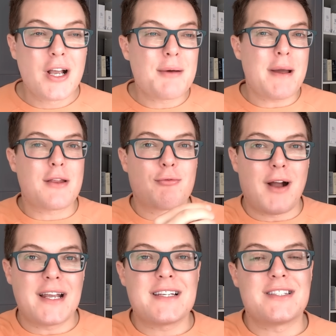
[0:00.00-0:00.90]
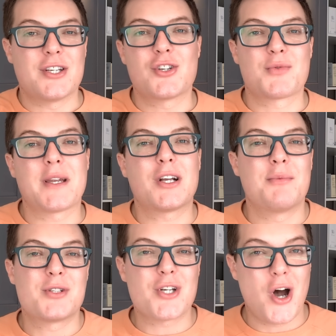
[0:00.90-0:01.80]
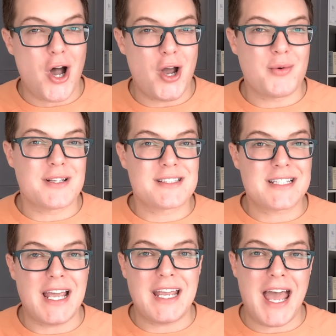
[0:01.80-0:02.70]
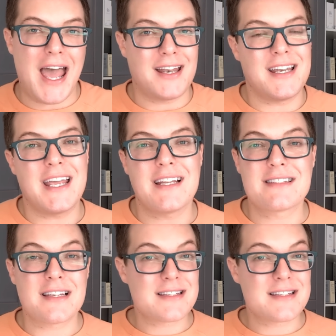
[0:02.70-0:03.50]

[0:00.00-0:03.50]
can make the right decisions when it comes to your own skincare needs.